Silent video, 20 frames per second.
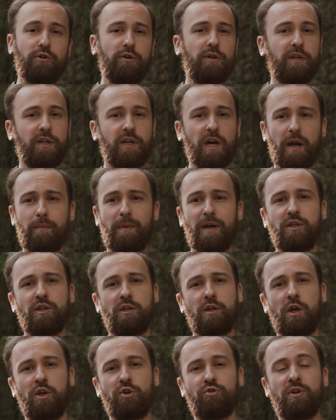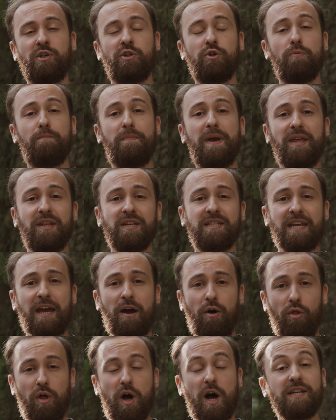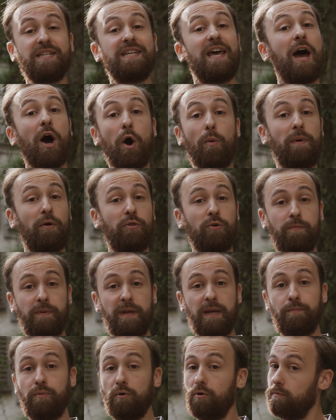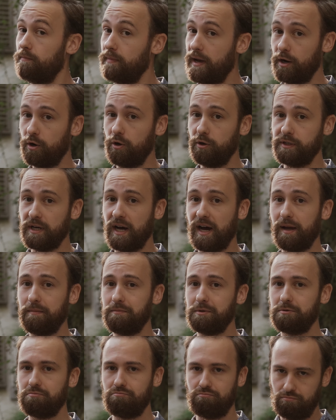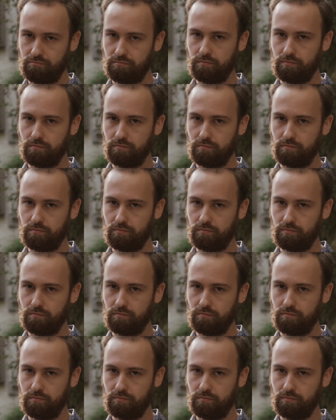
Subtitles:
duty to God and my country and to obey the Scout law, to help other people at all times,